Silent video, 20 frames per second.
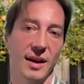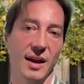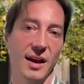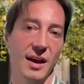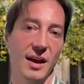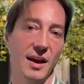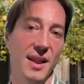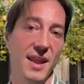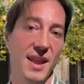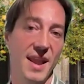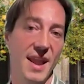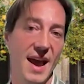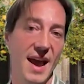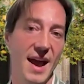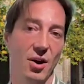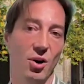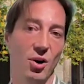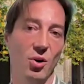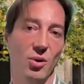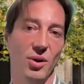Uh,
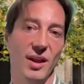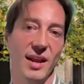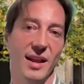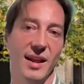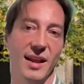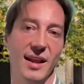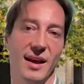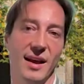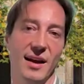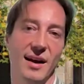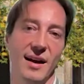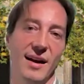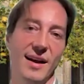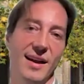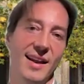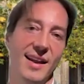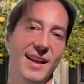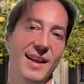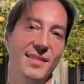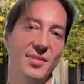now, uh,
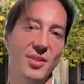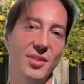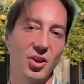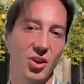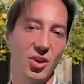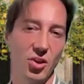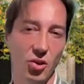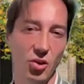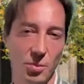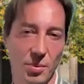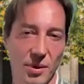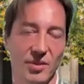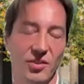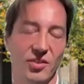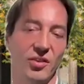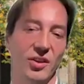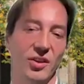in the Cuban